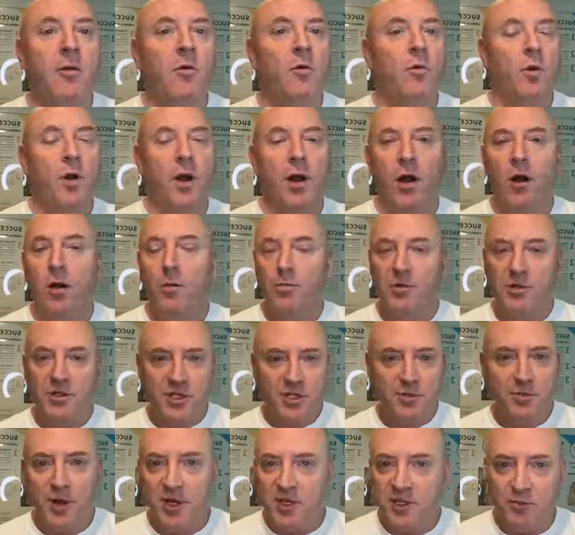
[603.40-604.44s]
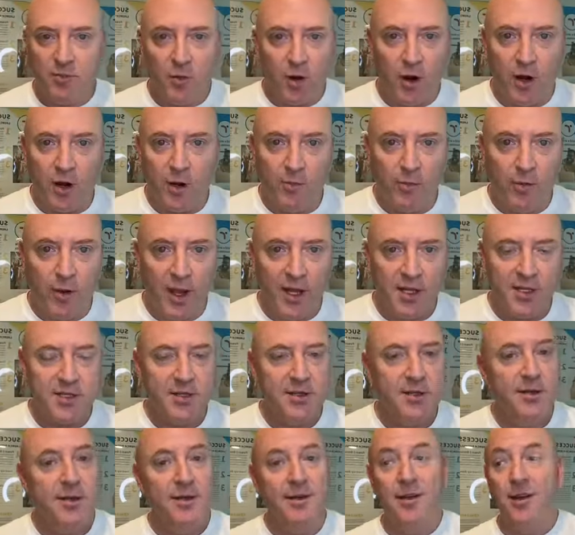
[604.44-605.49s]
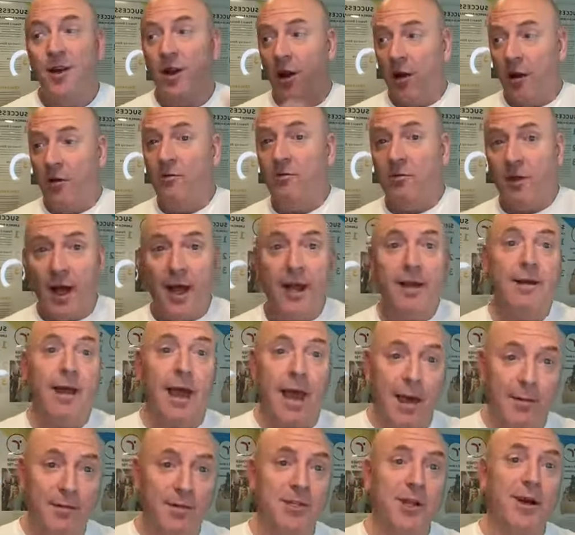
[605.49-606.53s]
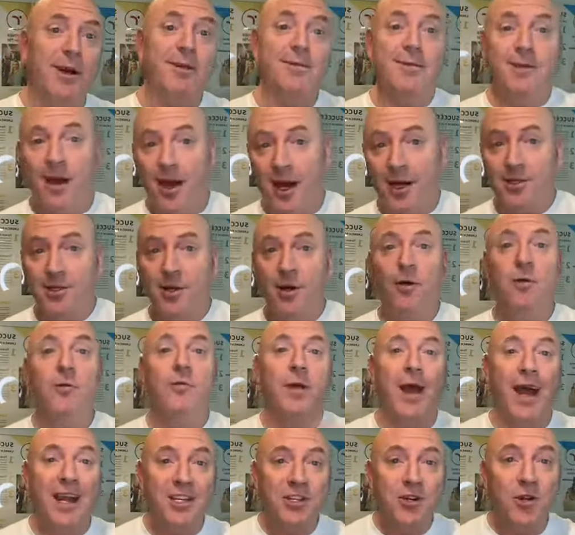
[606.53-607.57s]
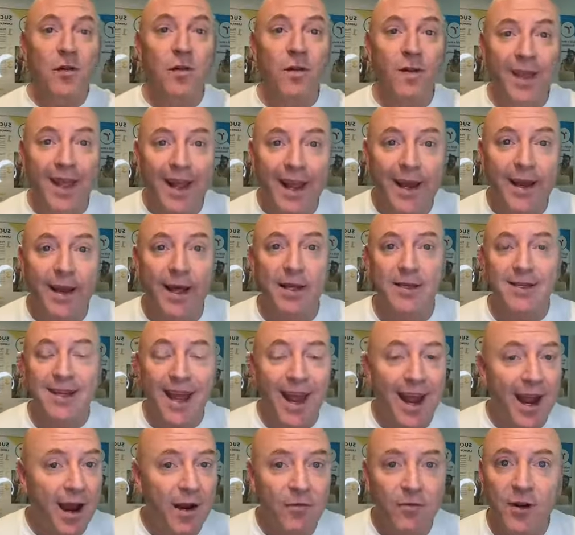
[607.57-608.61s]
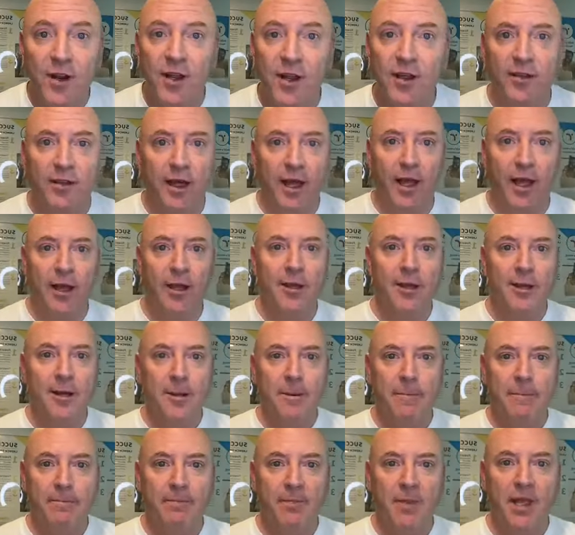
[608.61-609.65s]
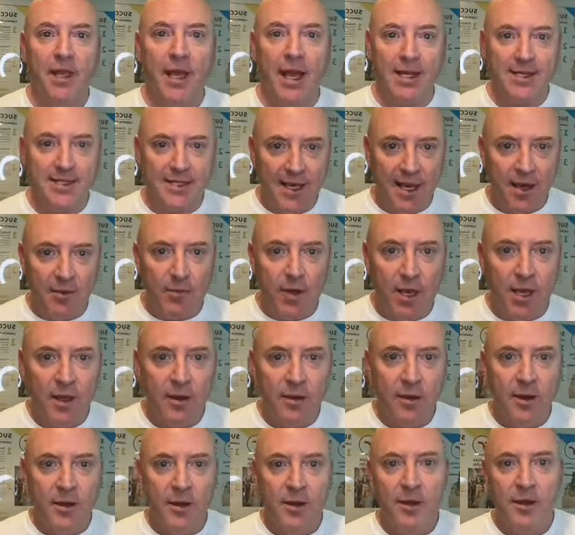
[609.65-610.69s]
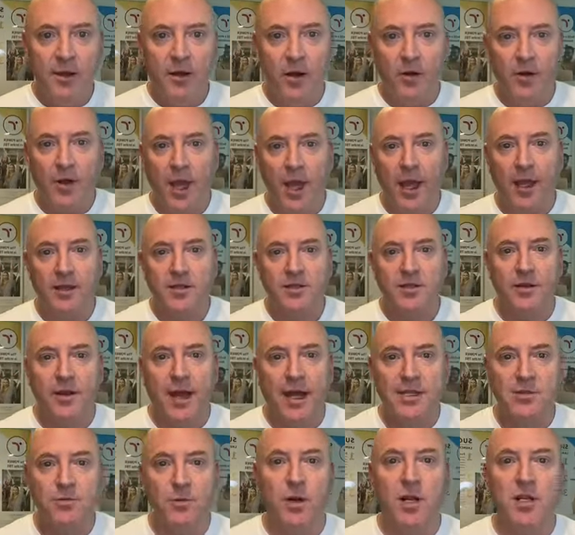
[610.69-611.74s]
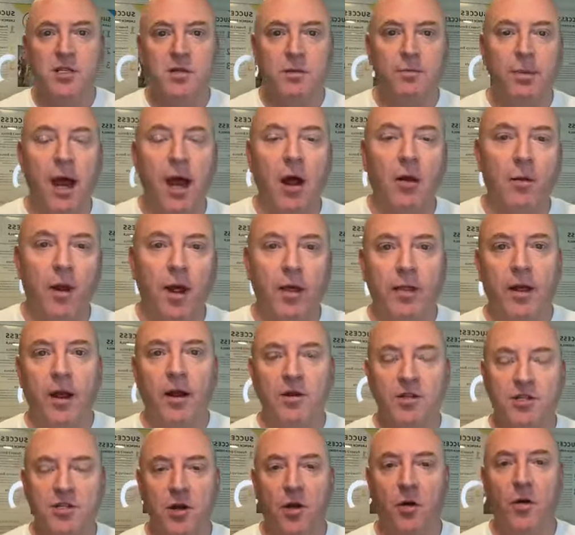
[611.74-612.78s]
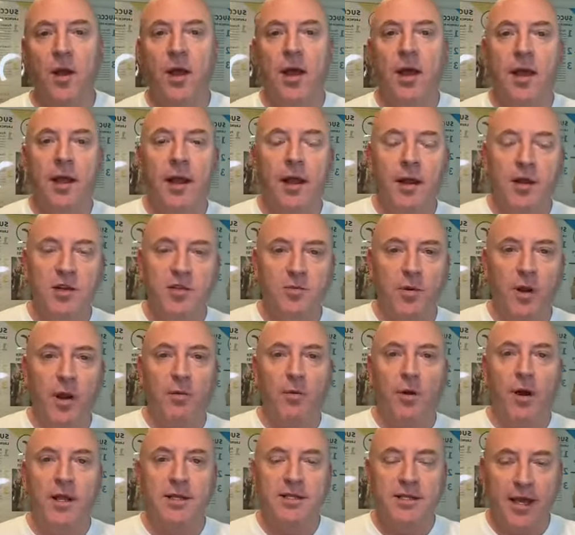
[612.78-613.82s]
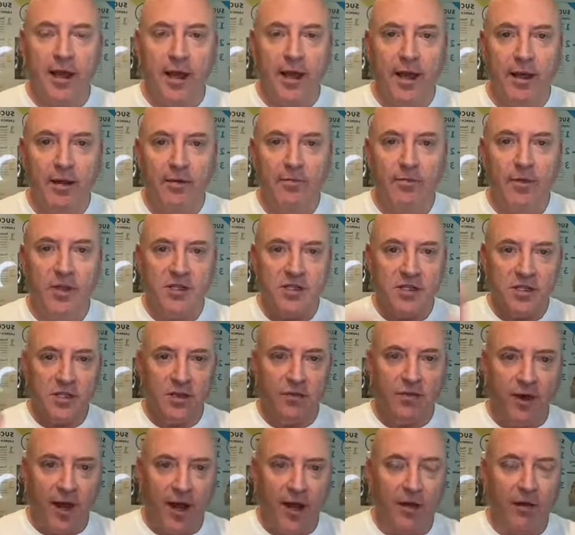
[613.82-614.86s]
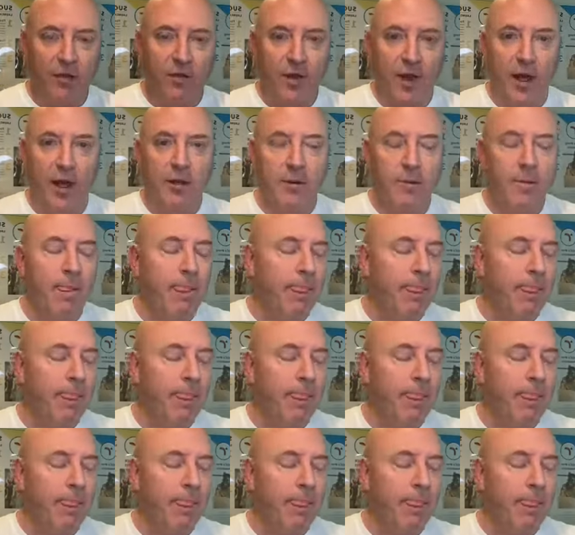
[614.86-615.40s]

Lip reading: We are a participation marketplace, like Amazon, Costco. That's your lead into everything. You guys get me? Okay, so that's what it's about right there. So here's what I want to tell you. This is the final thing.